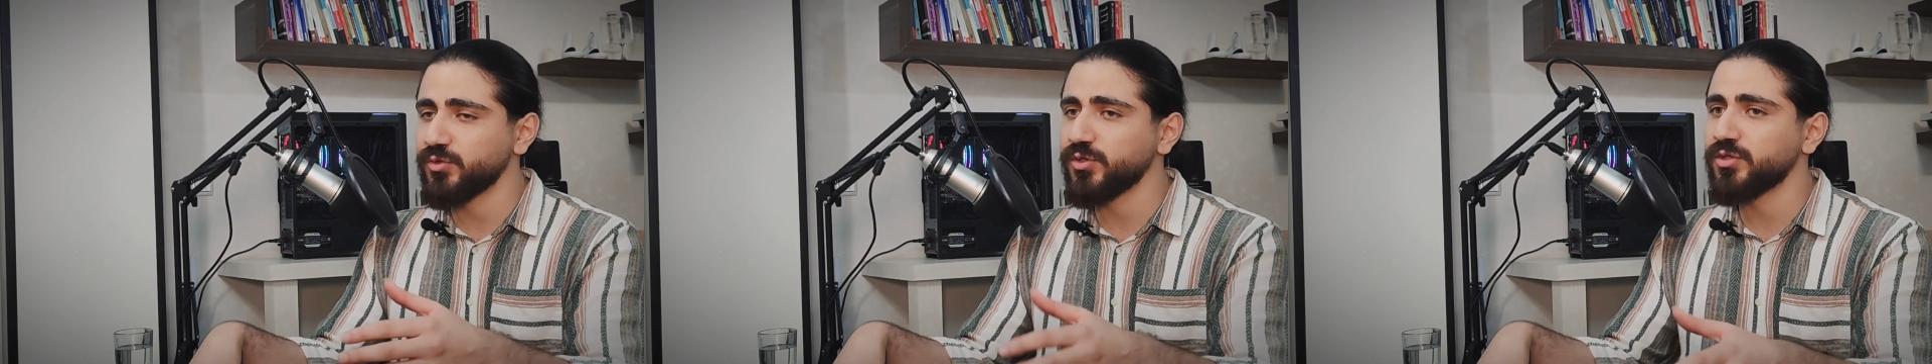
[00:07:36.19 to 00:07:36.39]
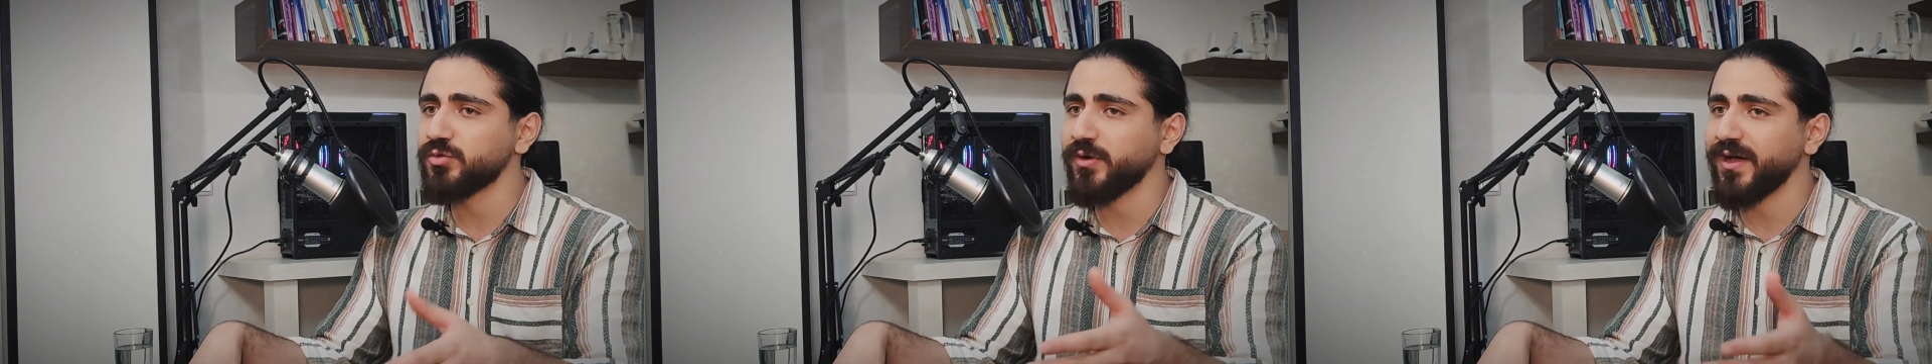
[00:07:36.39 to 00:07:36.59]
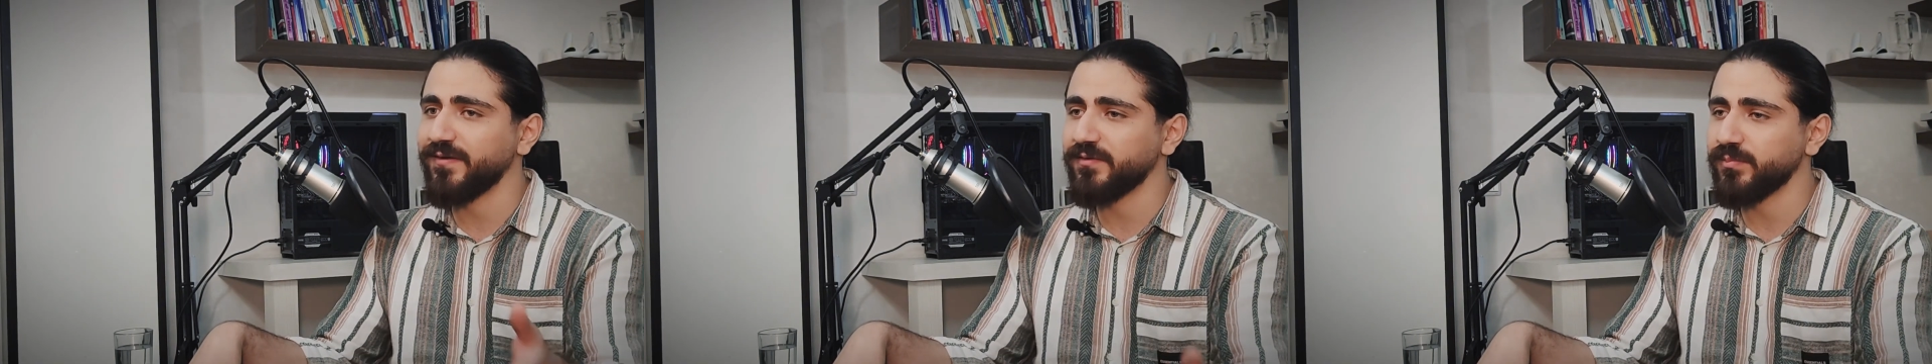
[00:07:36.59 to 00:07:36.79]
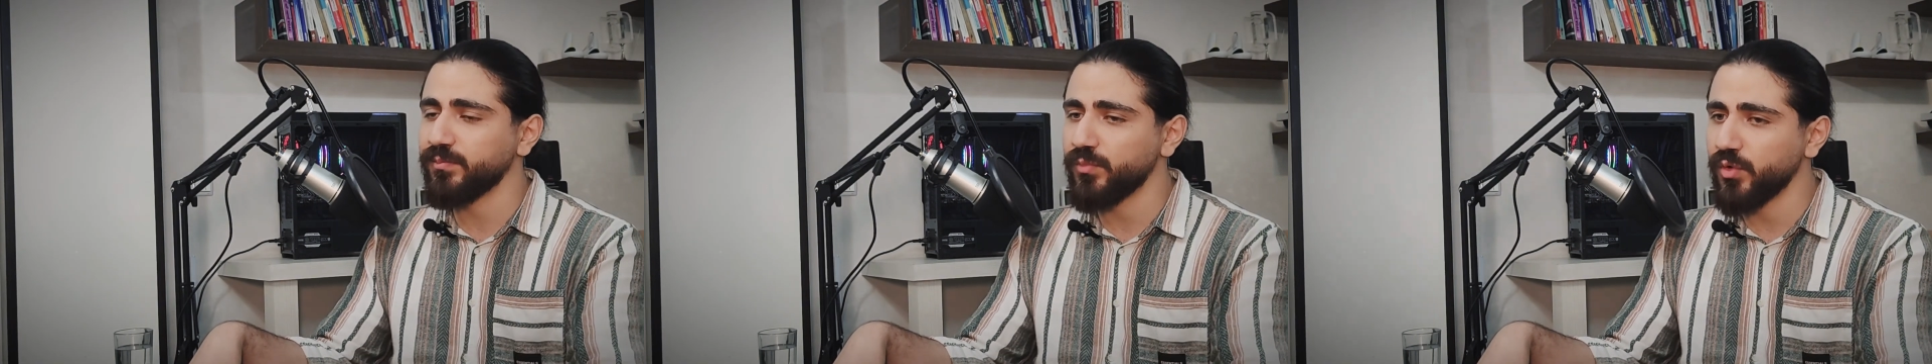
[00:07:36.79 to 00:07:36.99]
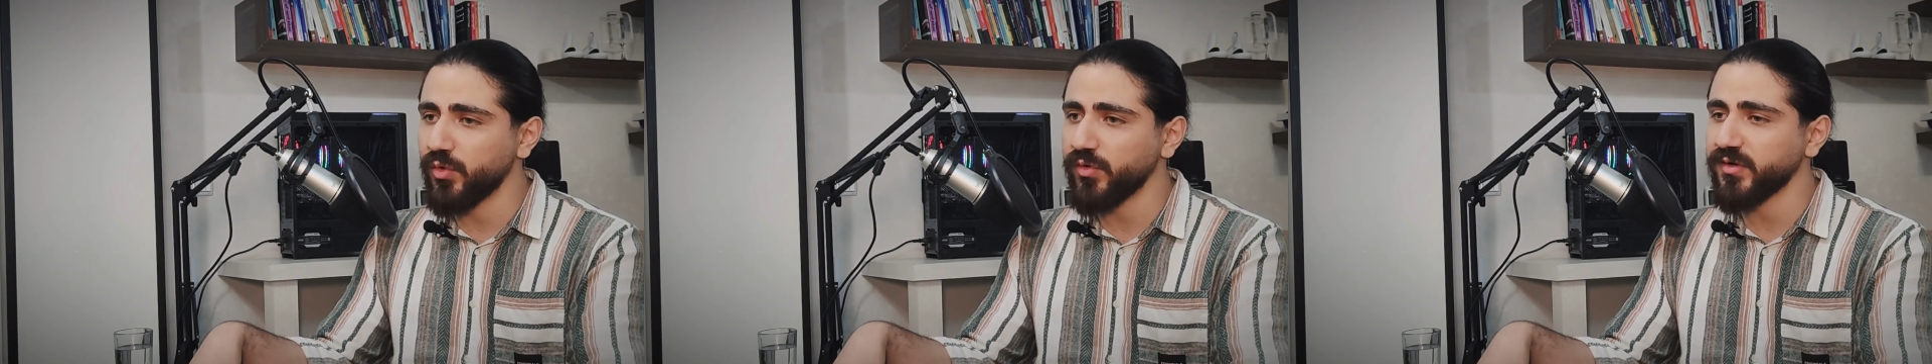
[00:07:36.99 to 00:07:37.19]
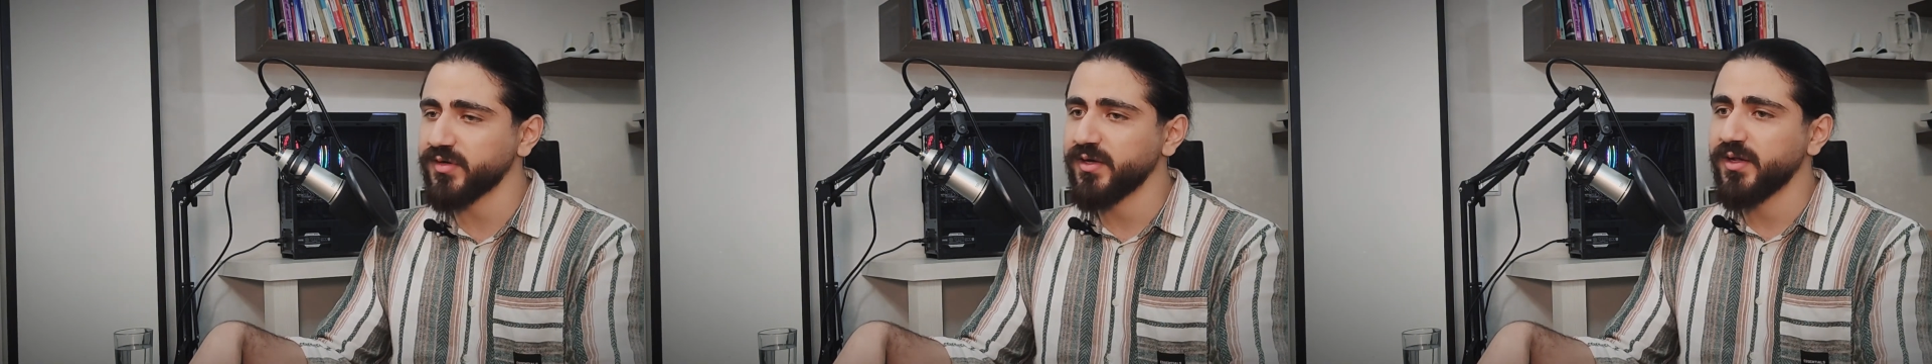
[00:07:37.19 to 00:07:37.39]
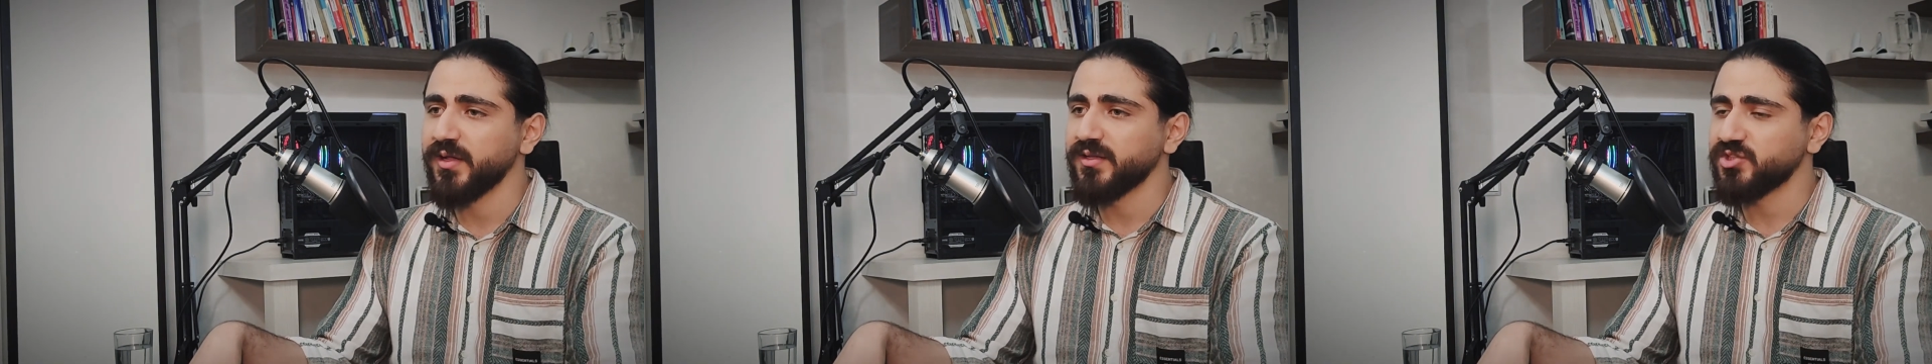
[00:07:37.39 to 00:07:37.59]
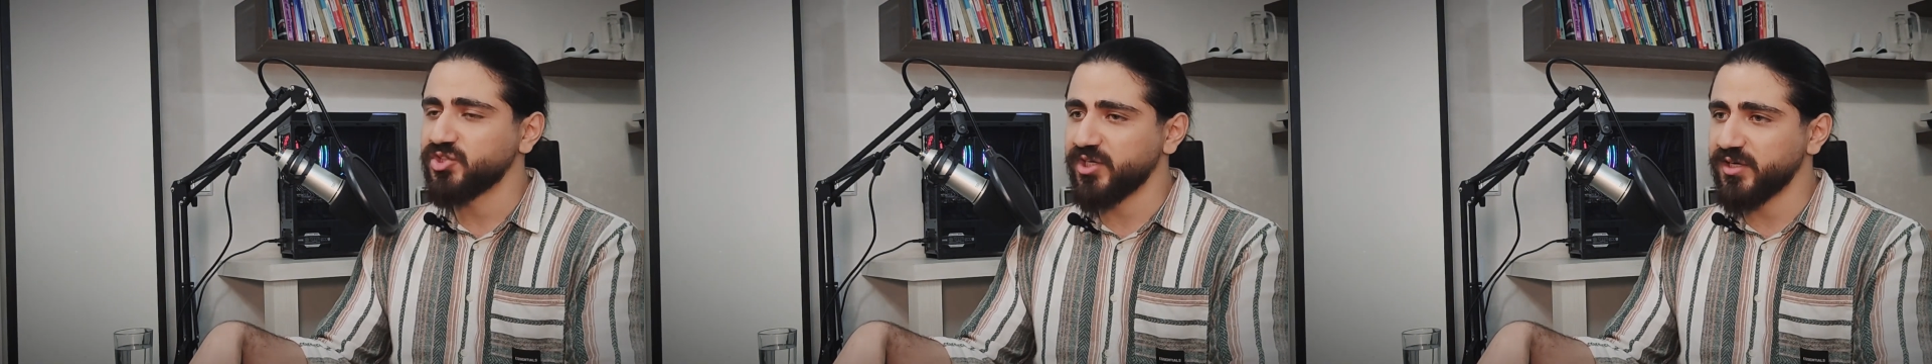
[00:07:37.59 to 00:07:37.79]
it to have a more
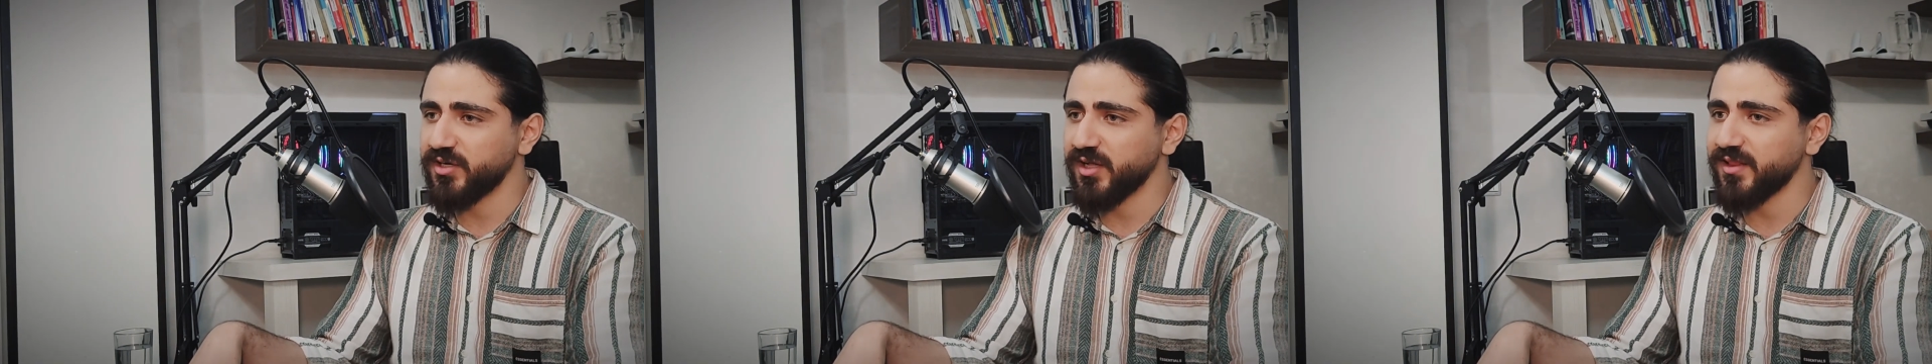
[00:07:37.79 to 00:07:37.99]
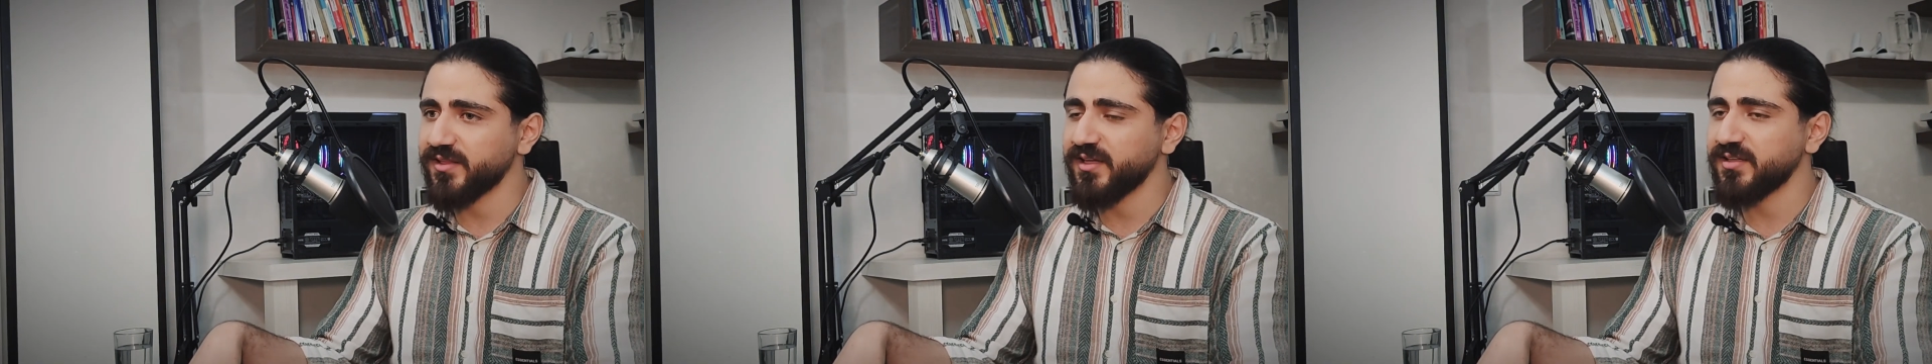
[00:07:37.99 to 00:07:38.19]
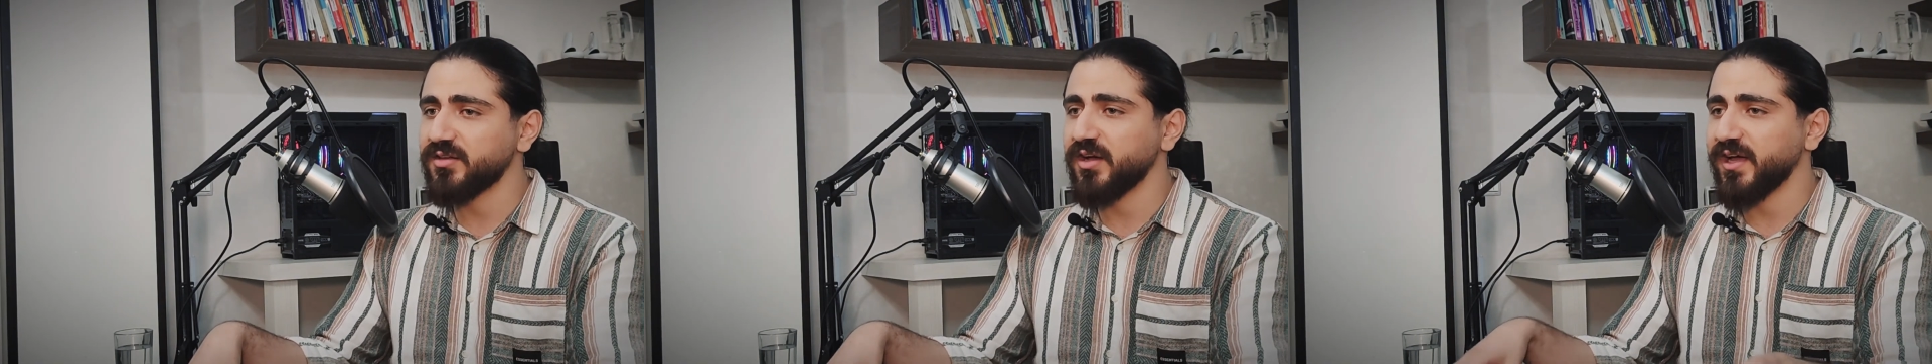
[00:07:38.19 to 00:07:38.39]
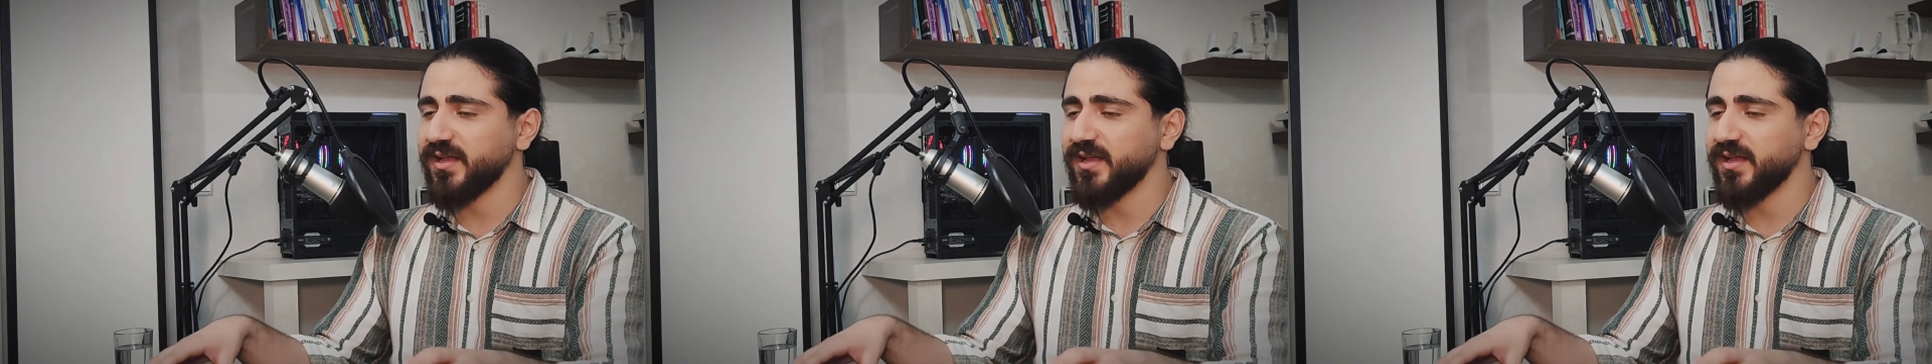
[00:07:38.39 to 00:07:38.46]
general data